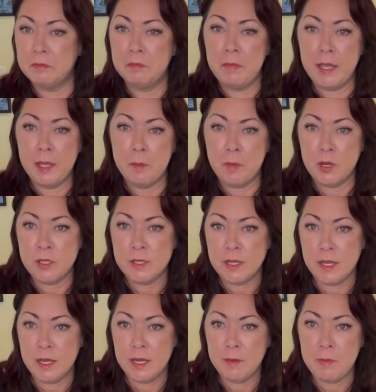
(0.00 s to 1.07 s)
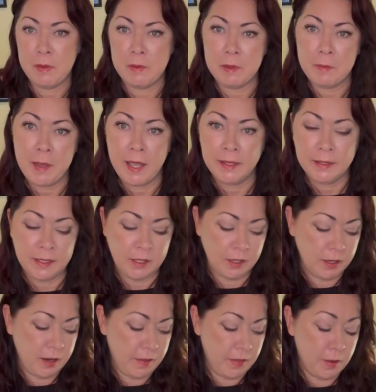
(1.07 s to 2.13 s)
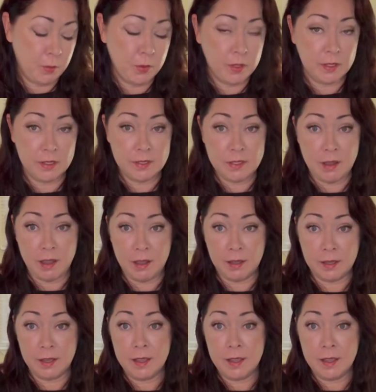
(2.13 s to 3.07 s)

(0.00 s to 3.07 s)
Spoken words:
make a martini, meet me back here, and then we're going to talk